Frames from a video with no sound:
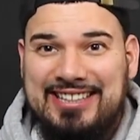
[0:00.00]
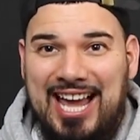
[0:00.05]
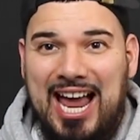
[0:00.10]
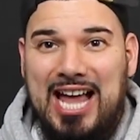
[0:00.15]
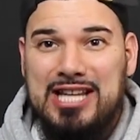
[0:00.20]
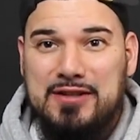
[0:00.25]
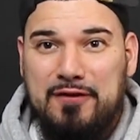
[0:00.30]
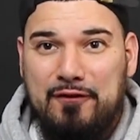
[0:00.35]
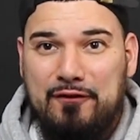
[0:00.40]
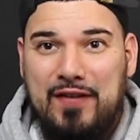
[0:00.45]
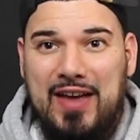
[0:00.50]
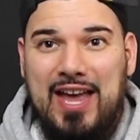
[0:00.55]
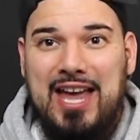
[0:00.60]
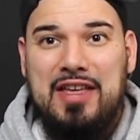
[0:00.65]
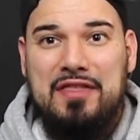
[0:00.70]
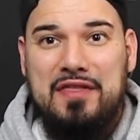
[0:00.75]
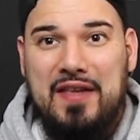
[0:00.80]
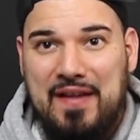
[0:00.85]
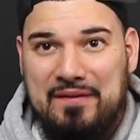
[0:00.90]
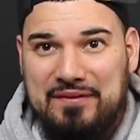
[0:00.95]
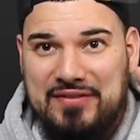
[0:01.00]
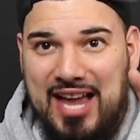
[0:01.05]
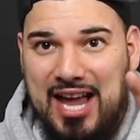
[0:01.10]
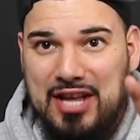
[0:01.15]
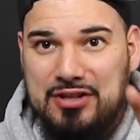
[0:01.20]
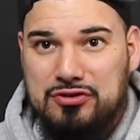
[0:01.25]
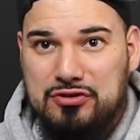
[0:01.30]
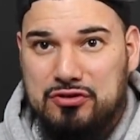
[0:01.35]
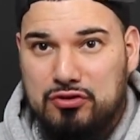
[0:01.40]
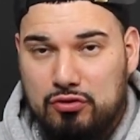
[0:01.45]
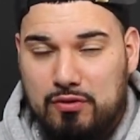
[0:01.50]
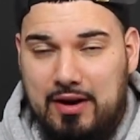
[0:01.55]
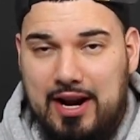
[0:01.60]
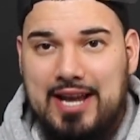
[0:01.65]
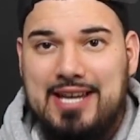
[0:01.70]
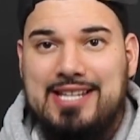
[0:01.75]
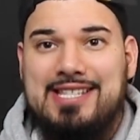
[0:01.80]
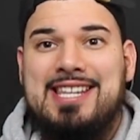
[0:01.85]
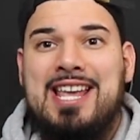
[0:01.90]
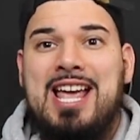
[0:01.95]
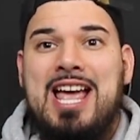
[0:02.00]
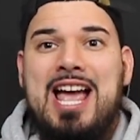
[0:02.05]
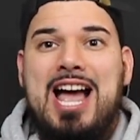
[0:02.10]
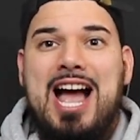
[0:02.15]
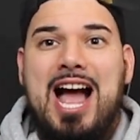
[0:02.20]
That's faith and that's grace.